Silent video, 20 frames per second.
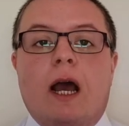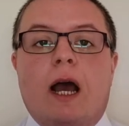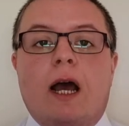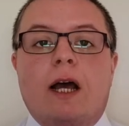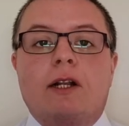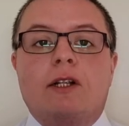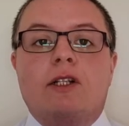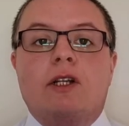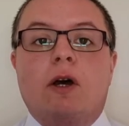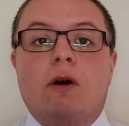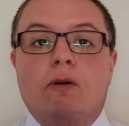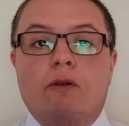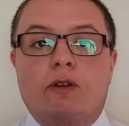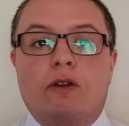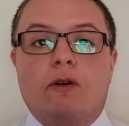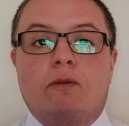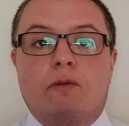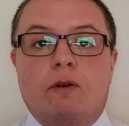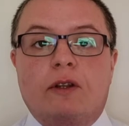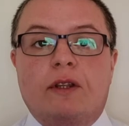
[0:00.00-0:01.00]
and told
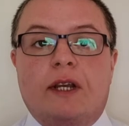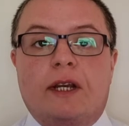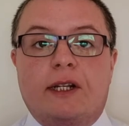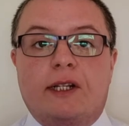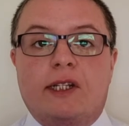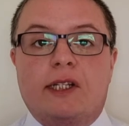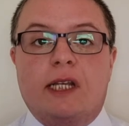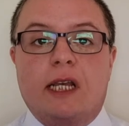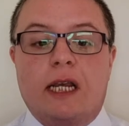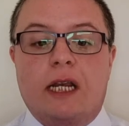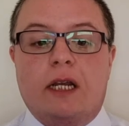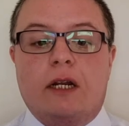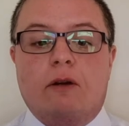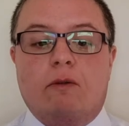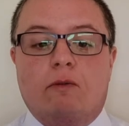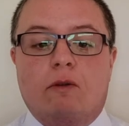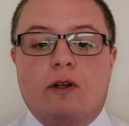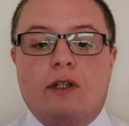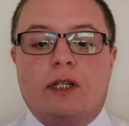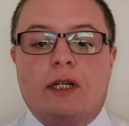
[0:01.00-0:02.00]
them what they'd seen
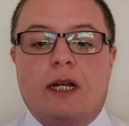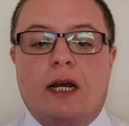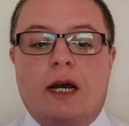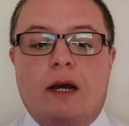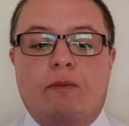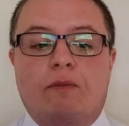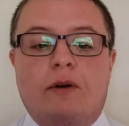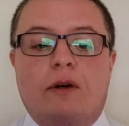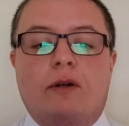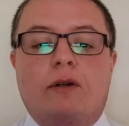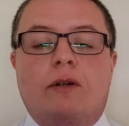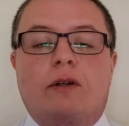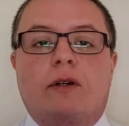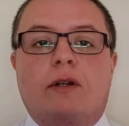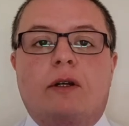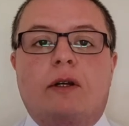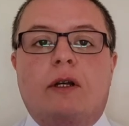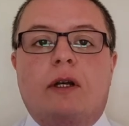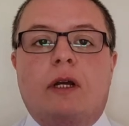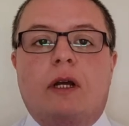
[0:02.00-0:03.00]
and what had happened.
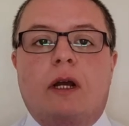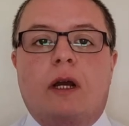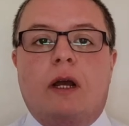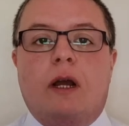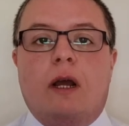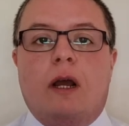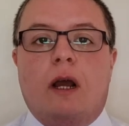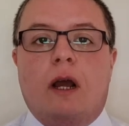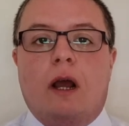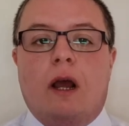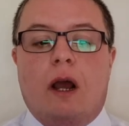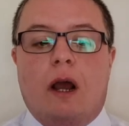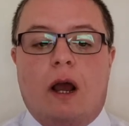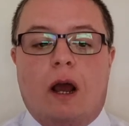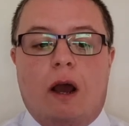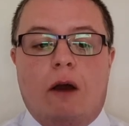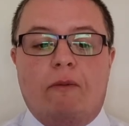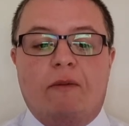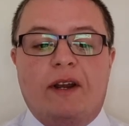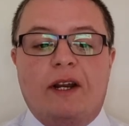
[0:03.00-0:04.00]

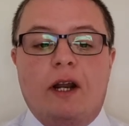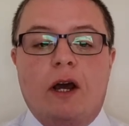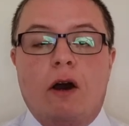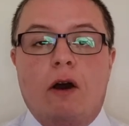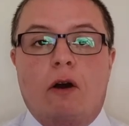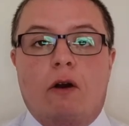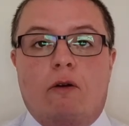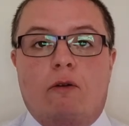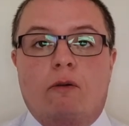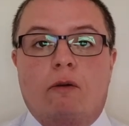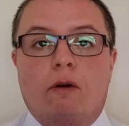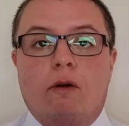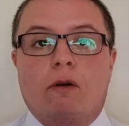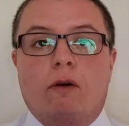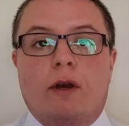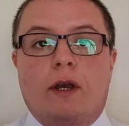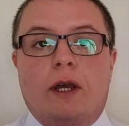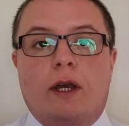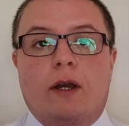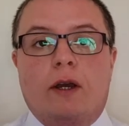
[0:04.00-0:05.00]
And we know,
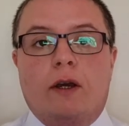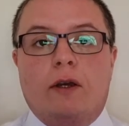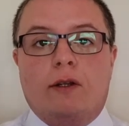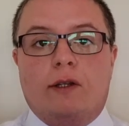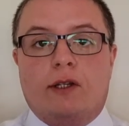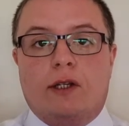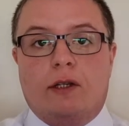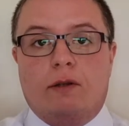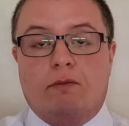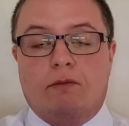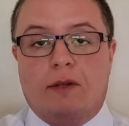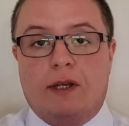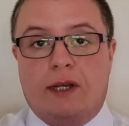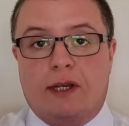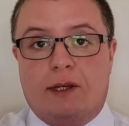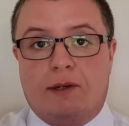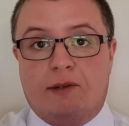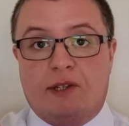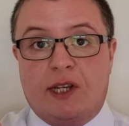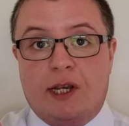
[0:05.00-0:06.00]
looking at
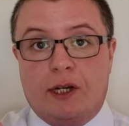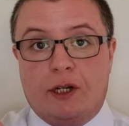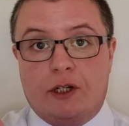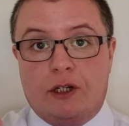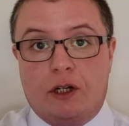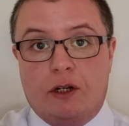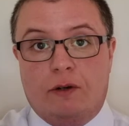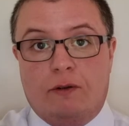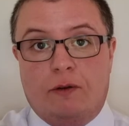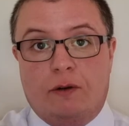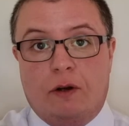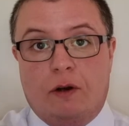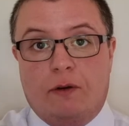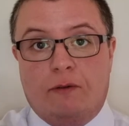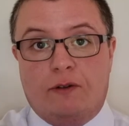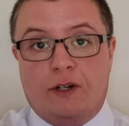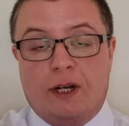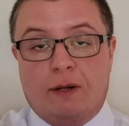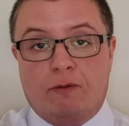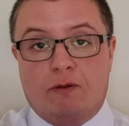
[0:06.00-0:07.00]
the section
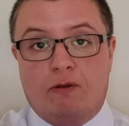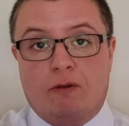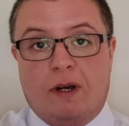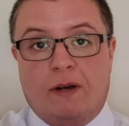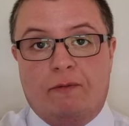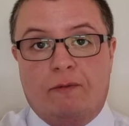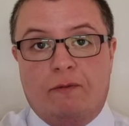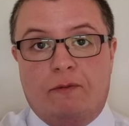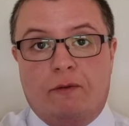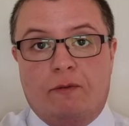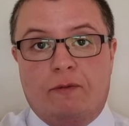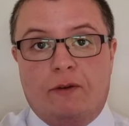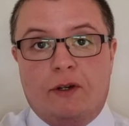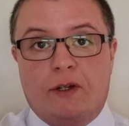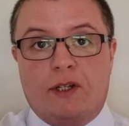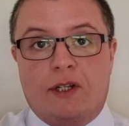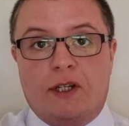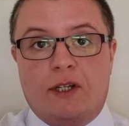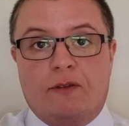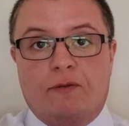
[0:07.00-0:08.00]
of chapter 11 from
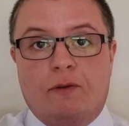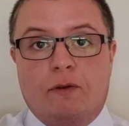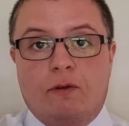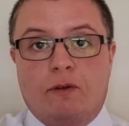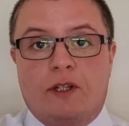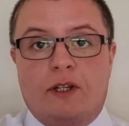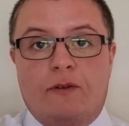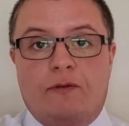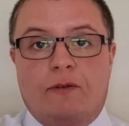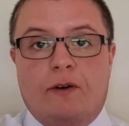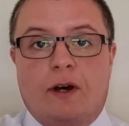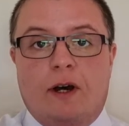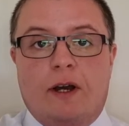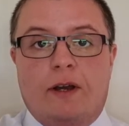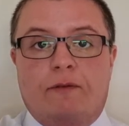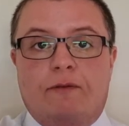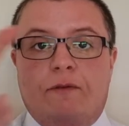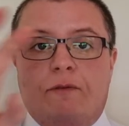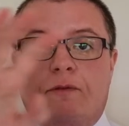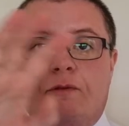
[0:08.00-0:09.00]
verses
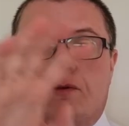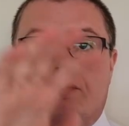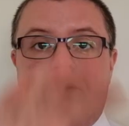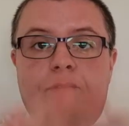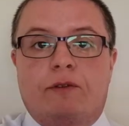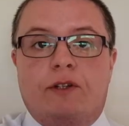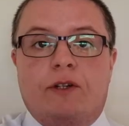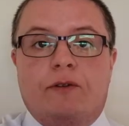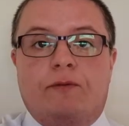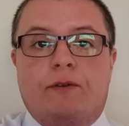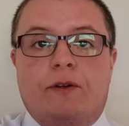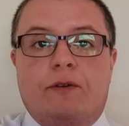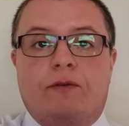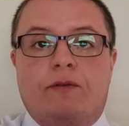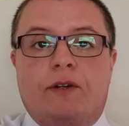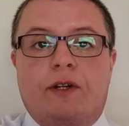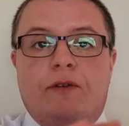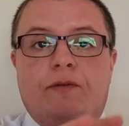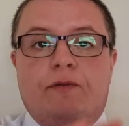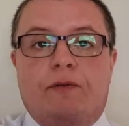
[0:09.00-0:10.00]
45 through to
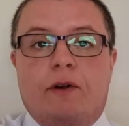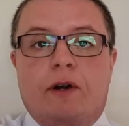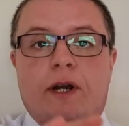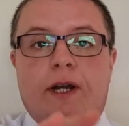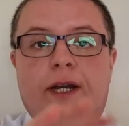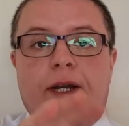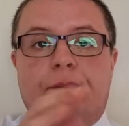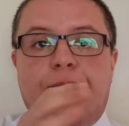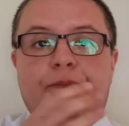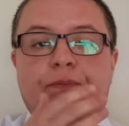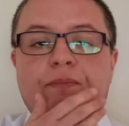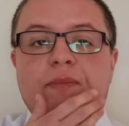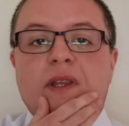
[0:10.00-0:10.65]
53,